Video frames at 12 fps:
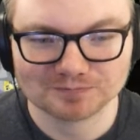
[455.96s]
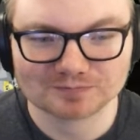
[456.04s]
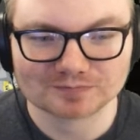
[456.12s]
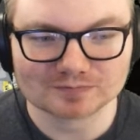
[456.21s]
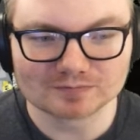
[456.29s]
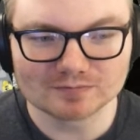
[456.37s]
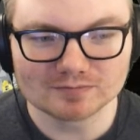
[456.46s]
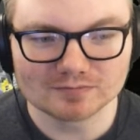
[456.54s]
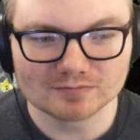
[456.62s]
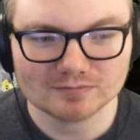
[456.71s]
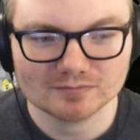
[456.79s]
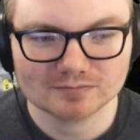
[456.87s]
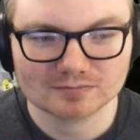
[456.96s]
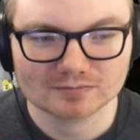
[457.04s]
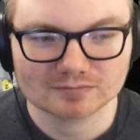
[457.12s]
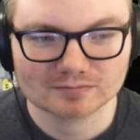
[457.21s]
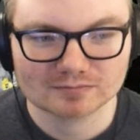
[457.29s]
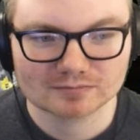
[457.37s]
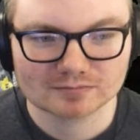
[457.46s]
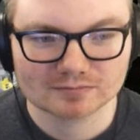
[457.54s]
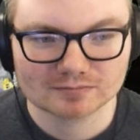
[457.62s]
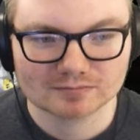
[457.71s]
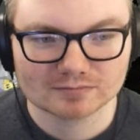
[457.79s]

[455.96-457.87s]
No one is speaking in this clip.